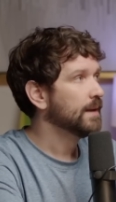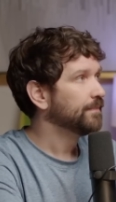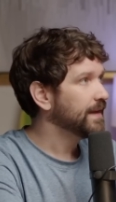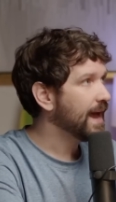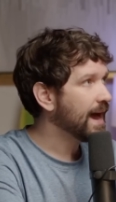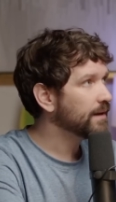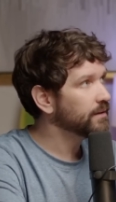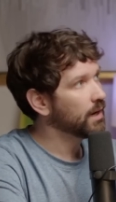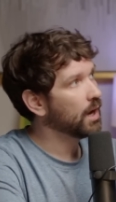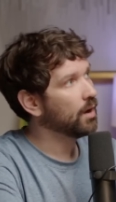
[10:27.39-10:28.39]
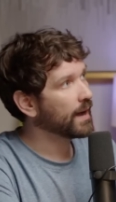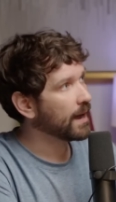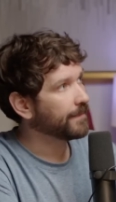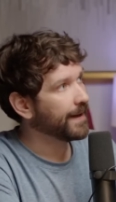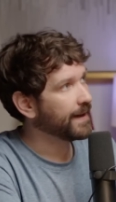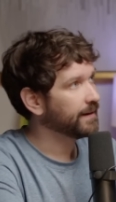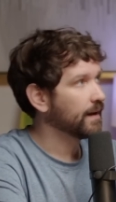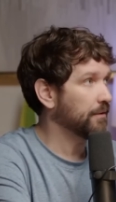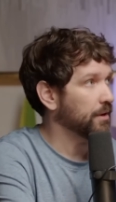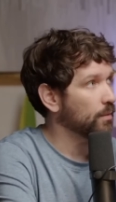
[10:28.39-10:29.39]
yeah, you know, I got banned and
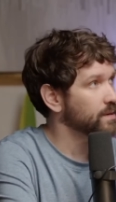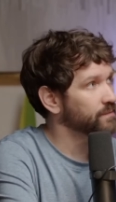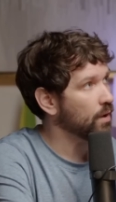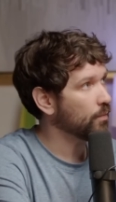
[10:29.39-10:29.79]
I don't know what it was for.